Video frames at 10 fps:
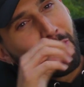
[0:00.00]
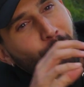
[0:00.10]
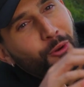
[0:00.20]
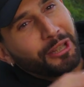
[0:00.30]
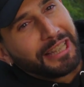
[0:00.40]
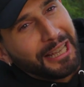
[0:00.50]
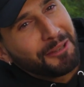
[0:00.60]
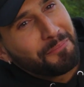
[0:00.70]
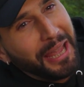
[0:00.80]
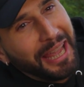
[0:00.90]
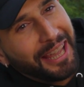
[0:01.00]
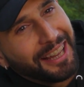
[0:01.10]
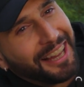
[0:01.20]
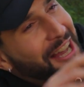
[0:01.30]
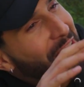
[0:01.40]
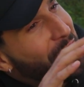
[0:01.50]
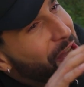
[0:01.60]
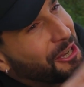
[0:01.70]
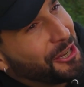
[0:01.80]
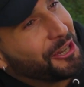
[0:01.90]
will this be
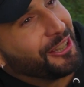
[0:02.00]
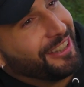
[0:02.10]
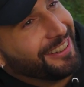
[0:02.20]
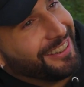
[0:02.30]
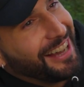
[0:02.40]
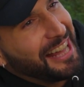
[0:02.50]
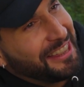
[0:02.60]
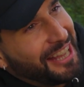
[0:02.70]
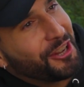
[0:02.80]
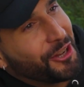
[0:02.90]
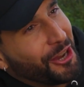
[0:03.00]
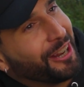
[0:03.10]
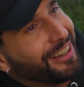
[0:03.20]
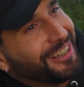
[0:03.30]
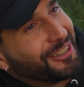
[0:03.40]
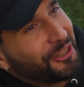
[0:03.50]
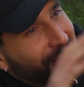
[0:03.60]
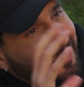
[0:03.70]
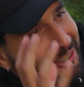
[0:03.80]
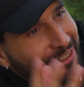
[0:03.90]
a good addition
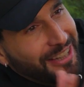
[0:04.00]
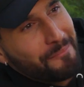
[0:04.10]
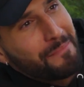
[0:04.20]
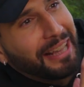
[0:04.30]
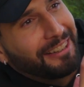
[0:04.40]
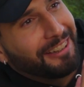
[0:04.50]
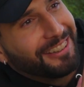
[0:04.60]
to that mix?